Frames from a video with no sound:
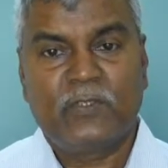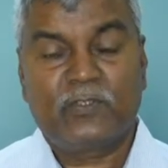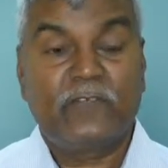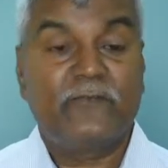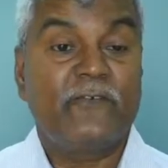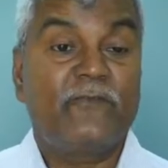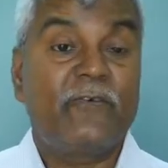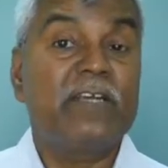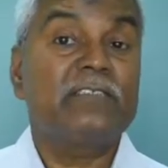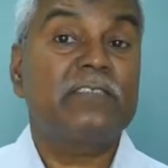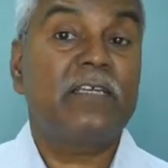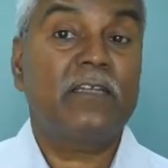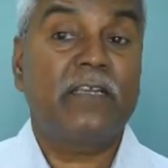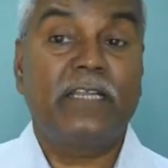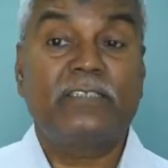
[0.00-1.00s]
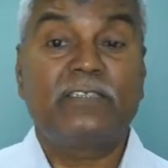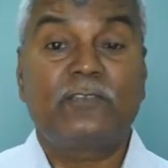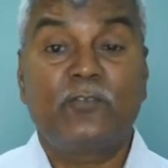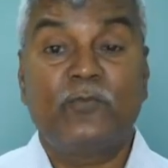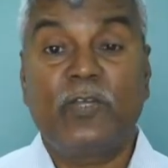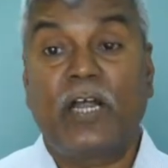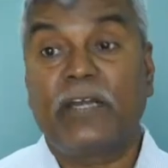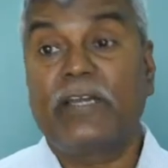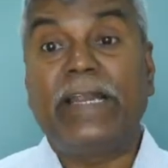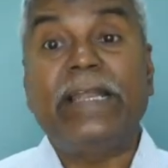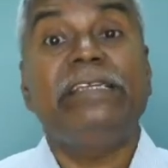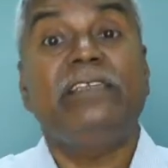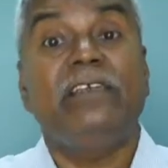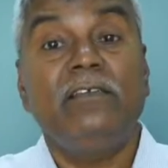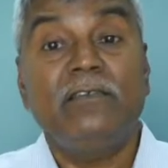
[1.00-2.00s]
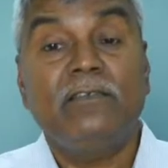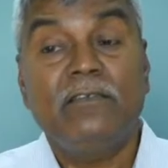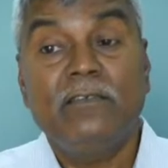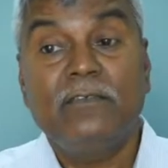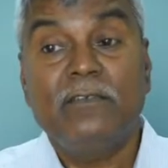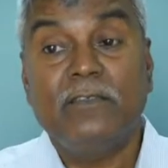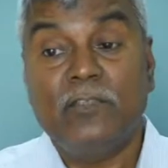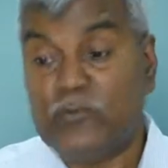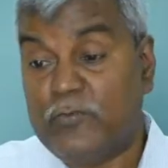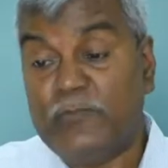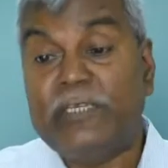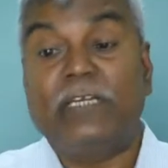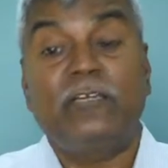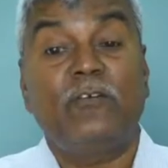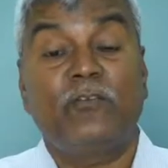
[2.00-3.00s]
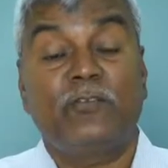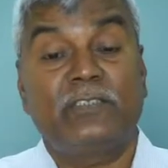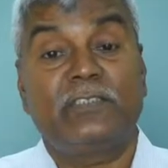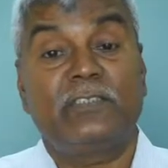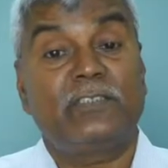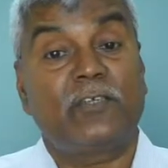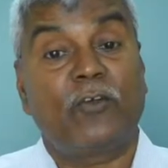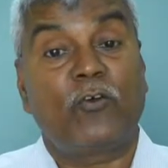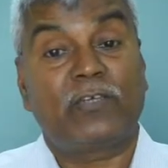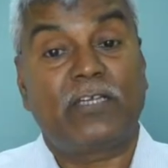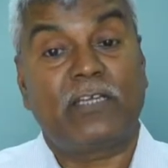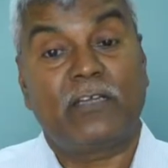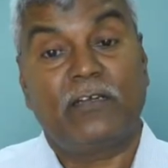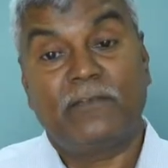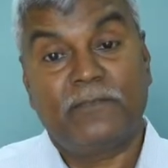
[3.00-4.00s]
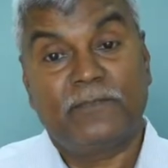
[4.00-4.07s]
If you find certain age to be 180, you immediately know this is the wrong data.